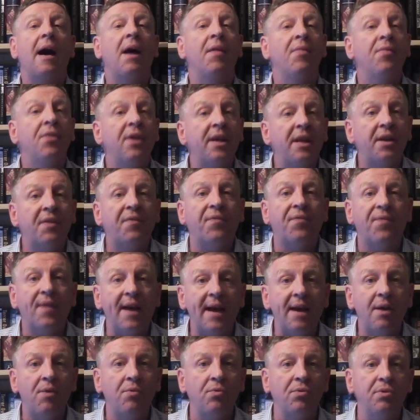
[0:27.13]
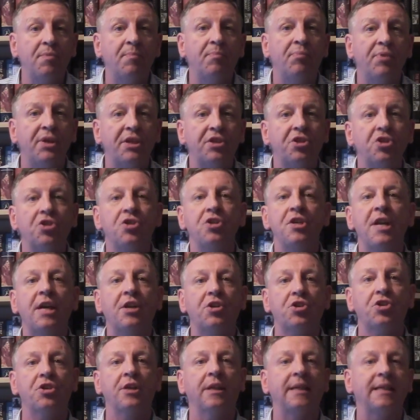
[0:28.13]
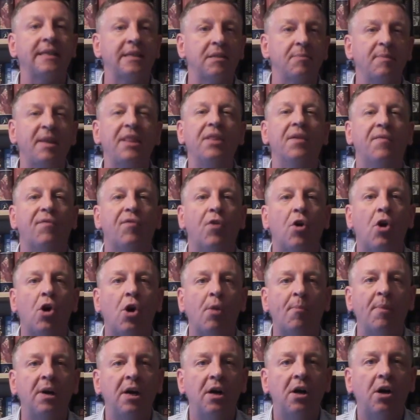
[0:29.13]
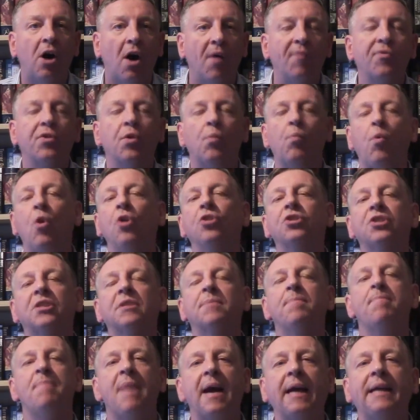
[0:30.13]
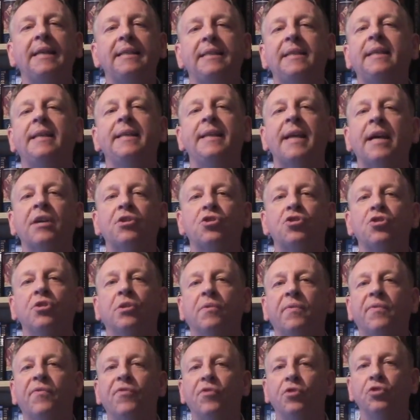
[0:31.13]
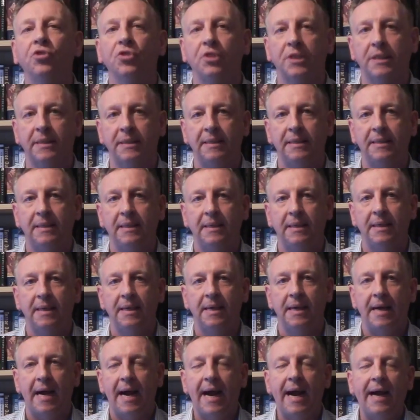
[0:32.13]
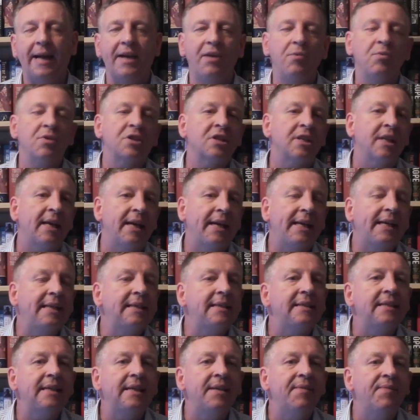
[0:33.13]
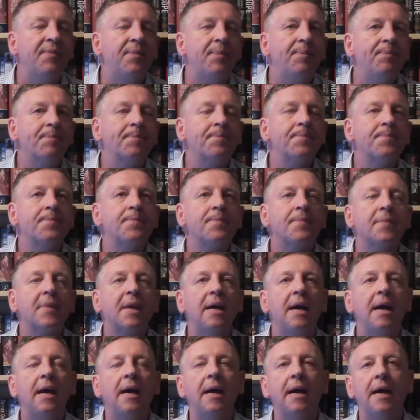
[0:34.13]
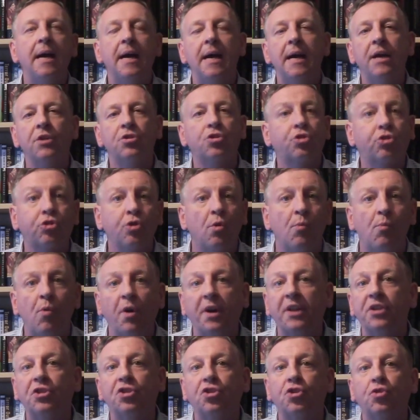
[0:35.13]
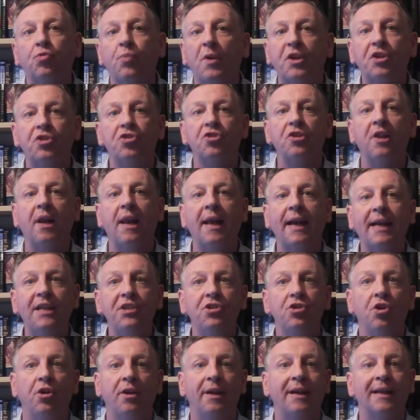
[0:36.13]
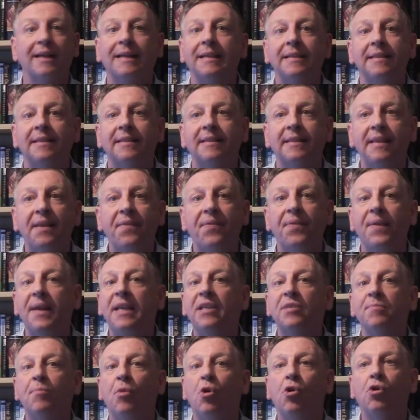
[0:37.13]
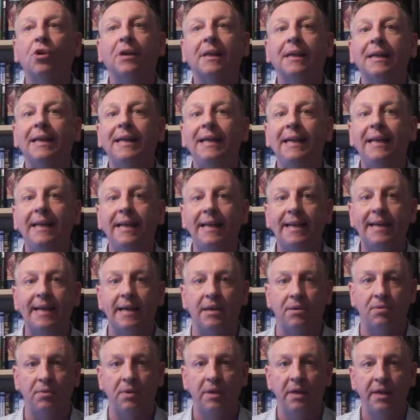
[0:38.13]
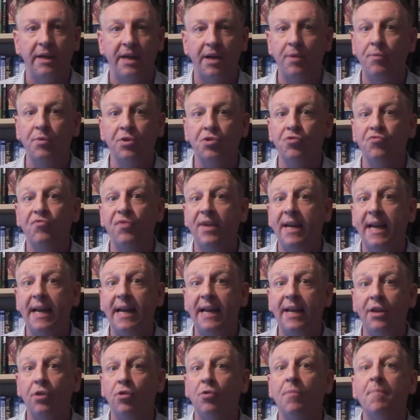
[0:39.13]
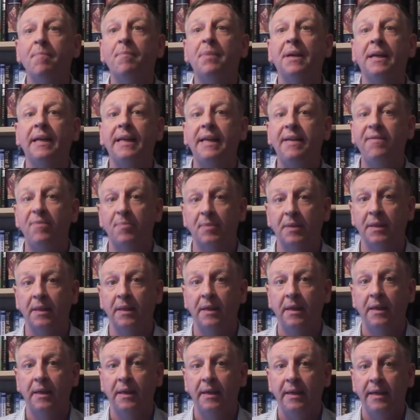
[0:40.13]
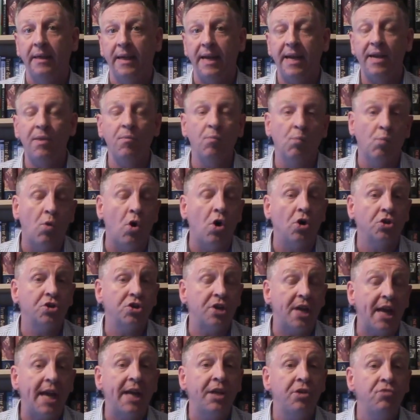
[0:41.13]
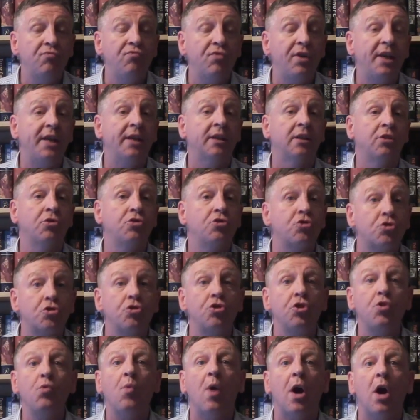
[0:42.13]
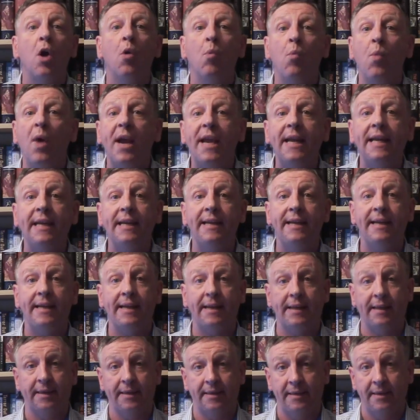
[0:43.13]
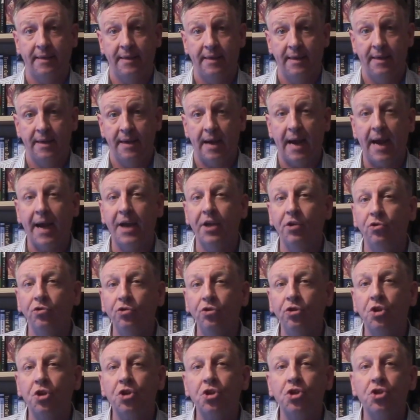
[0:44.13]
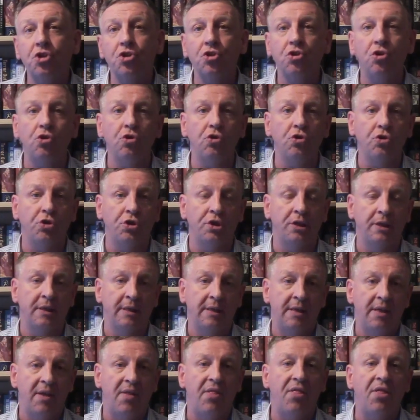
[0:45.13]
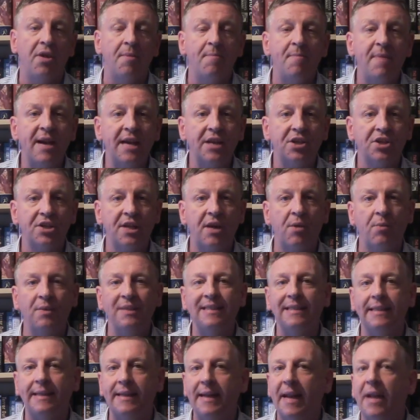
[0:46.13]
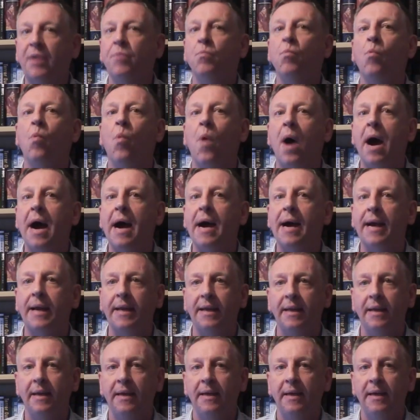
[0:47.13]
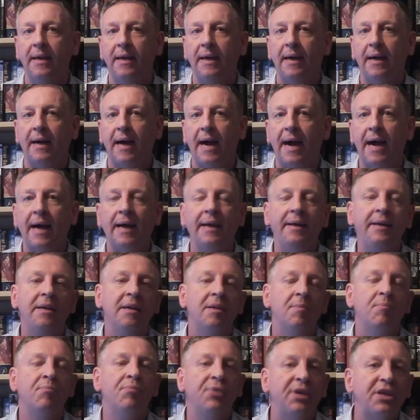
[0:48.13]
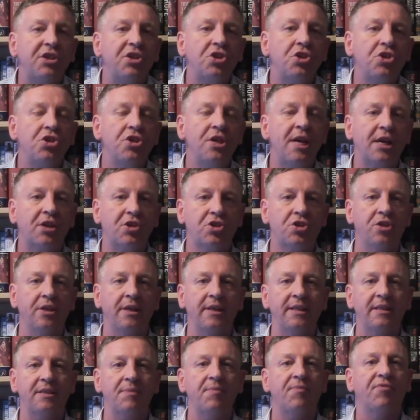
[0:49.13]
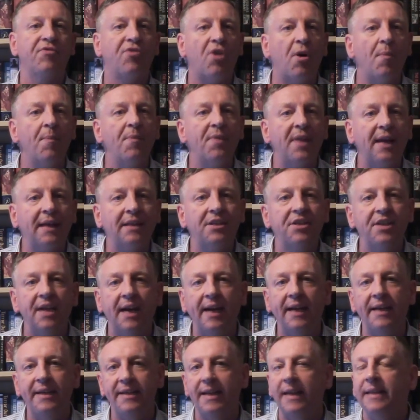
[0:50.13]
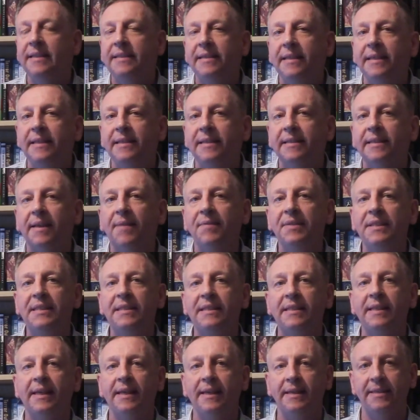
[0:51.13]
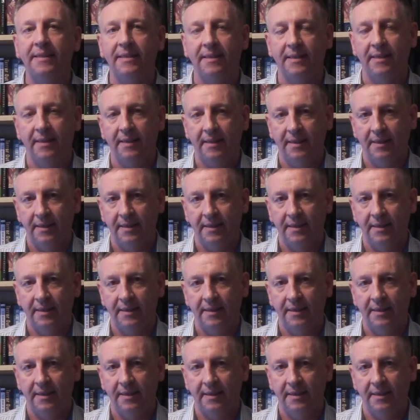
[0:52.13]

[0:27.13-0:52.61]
and then I found British nationalism in the form of the once mighty National Front. And it was like as if someone had switched the light on and I could see things more clearly now. It was really unbelievable. It was a real, true awakening. I understood the mess I was in and why. And British nationalism from that day, 1978,